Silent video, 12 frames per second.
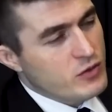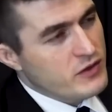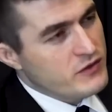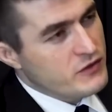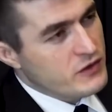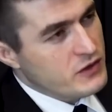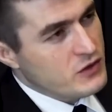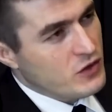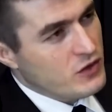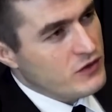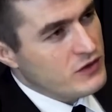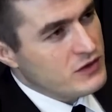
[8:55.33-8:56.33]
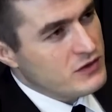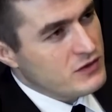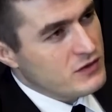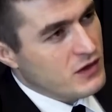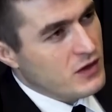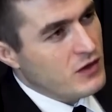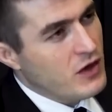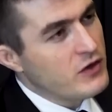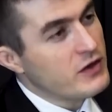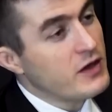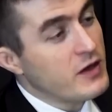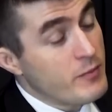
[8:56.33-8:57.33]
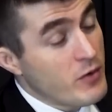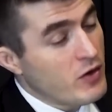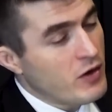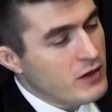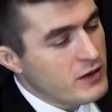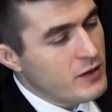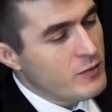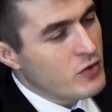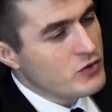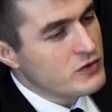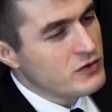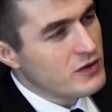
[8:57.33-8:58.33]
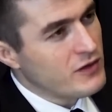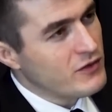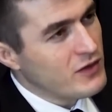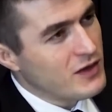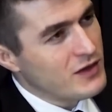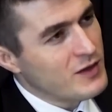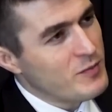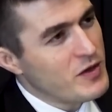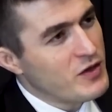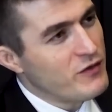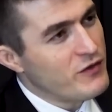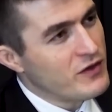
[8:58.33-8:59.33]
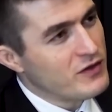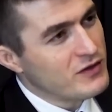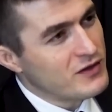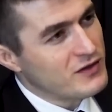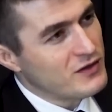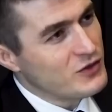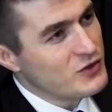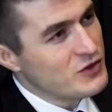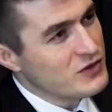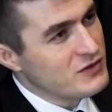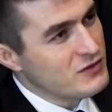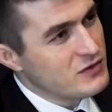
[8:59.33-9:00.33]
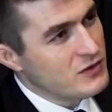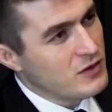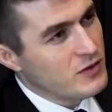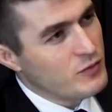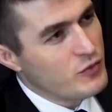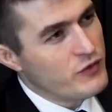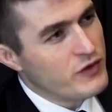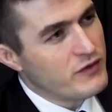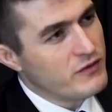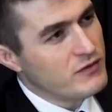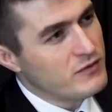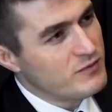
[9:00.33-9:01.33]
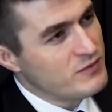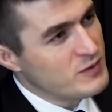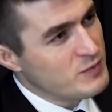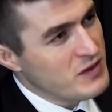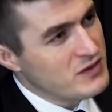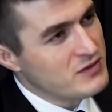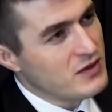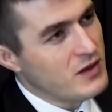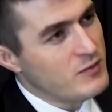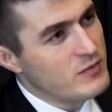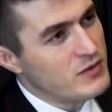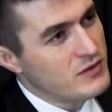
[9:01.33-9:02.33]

waves fit into all of this? How, how do they, on the emotional level, how do they oh. make you feel that they're just uh, moving space-time?